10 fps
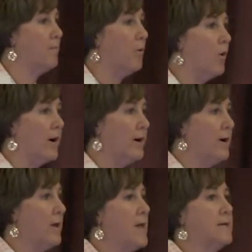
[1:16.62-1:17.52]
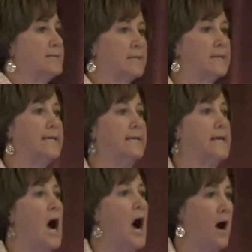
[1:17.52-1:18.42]
more to lean
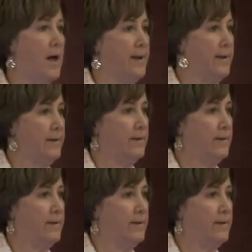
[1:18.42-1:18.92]
on.